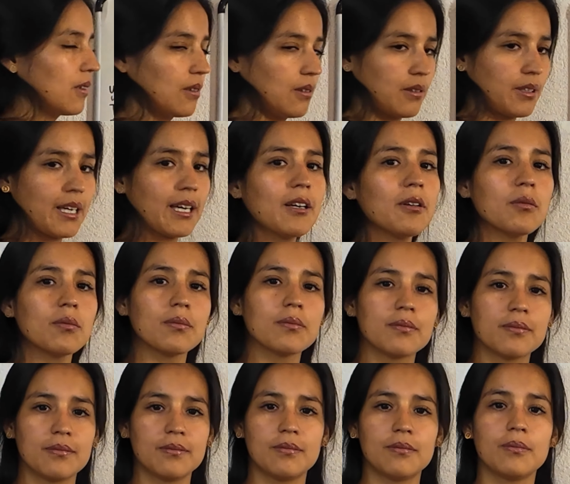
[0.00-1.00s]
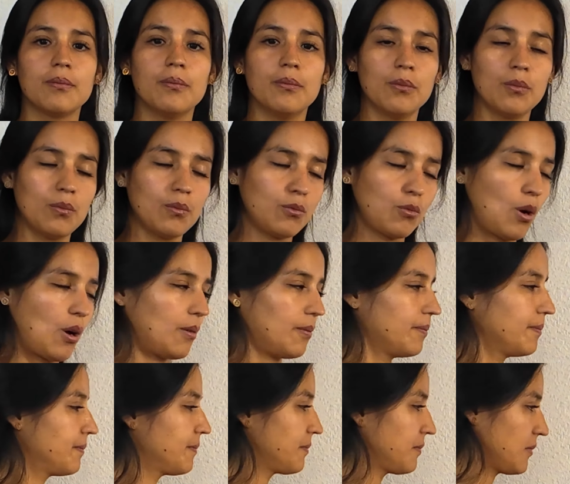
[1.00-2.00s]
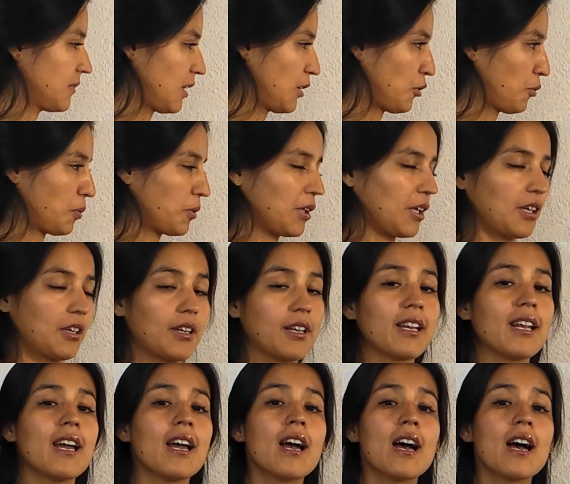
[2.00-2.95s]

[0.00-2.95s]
Okay? Well, that's pretty good.